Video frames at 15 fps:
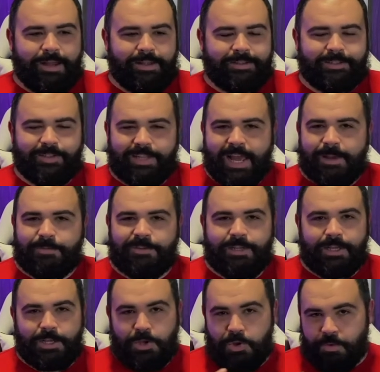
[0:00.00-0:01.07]

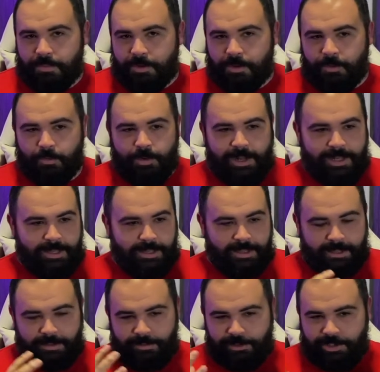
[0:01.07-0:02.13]
slapstick humor
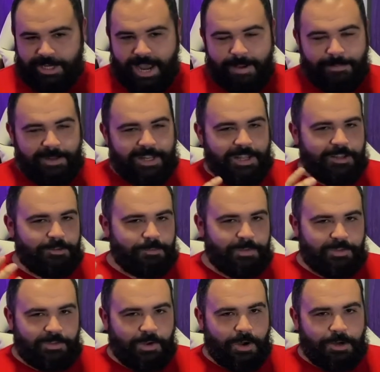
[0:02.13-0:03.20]
with Japanese
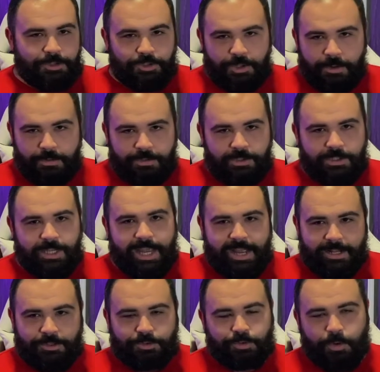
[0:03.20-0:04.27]
bizarre jokes
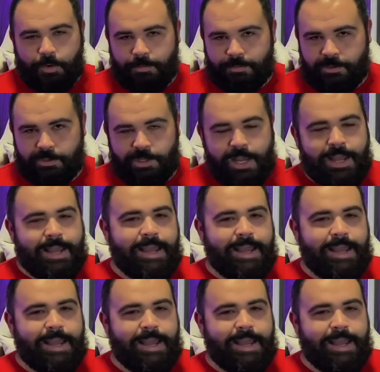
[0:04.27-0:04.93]
and tropes.